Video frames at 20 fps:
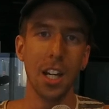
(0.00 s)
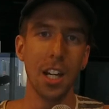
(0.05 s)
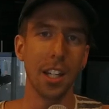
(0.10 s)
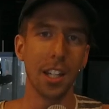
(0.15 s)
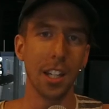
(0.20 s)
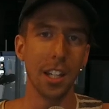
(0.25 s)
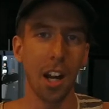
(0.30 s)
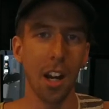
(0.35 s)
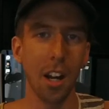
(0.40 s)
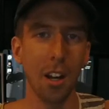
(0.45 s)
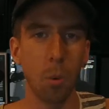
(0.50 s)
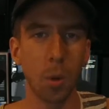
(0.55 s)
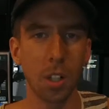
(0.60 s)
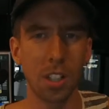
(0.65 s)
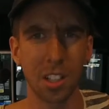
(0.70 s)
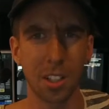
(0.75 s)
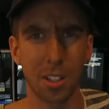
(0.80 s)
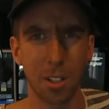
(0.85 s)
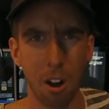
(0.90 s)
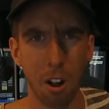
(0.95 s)
you know,
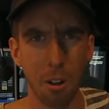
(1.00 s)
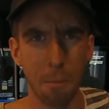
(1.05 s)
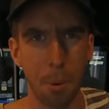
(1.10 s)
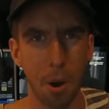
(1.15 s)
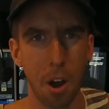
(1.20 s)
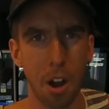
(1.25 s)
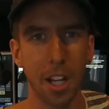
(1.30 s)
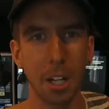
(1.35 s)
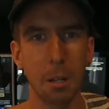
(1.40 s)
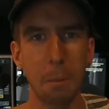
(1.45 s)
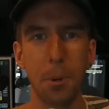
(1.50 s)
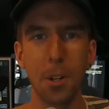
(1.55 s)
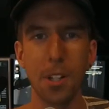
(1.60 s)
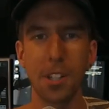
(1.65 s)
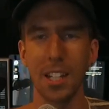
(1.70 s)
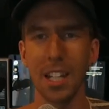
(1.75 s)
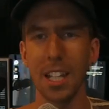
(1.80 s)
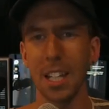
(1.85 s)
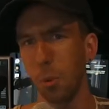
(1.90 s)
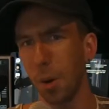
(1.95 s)
what's it called? Pocket
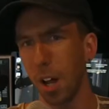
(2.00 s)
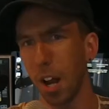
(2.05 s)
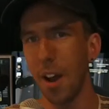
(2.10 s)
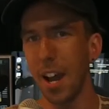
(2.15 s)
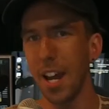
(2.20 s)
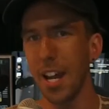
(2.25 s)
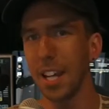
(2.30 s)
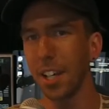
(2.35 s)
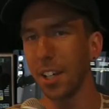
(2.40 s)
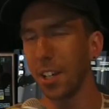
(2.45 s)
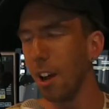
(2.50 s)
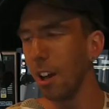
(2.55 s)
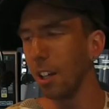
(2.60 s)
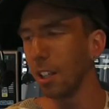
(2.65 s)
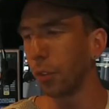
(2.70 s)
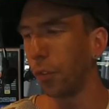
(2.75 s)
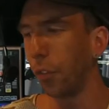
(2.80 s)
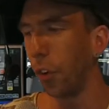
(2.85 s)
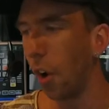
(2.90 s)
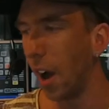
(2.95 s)
pussy? What do I need
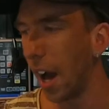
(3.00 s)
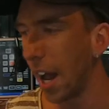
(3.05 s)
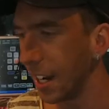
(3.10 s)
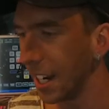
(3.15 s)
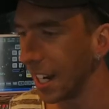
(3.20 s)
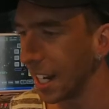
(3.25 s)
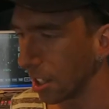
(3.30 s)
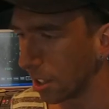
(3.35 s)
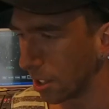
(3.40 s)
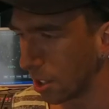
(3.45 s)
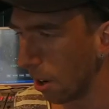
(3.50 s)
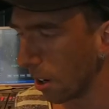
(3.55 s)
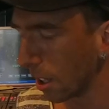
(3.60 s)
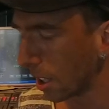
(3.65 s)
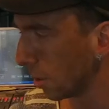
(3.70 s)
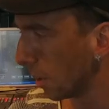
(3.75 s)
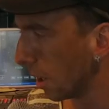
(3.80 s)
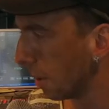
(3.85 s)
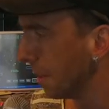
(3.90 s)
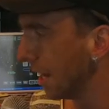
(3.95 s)
girls for? I don't need to talk
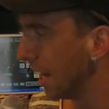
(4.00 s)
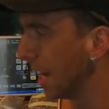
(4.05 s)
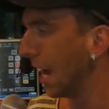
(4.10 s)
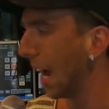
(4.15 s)
to them.